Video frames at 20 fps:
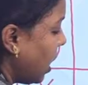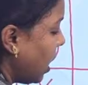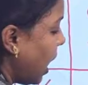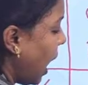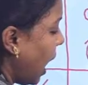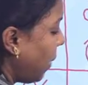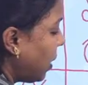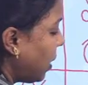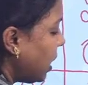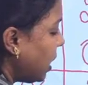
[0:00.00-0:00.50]

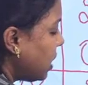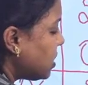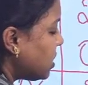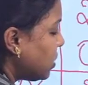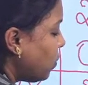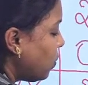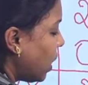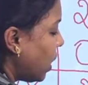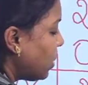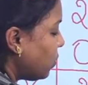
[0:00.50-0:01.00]
Am I
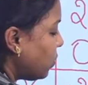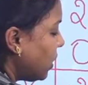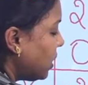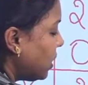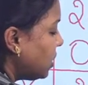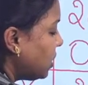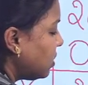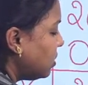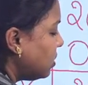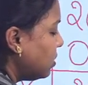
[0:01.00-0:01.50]
getting
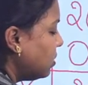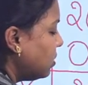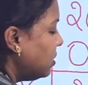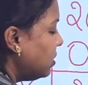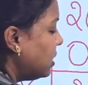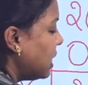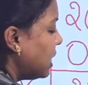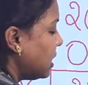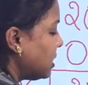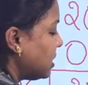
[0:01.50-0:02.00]
123?
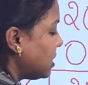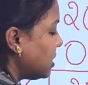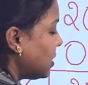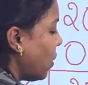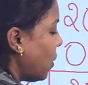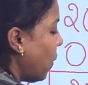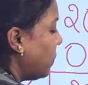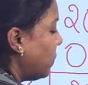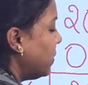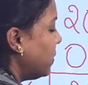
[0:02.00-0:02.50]
Yes,
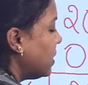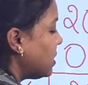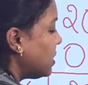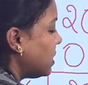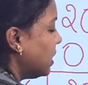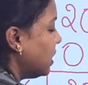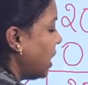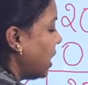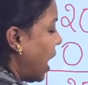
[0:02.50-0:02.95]
obviously.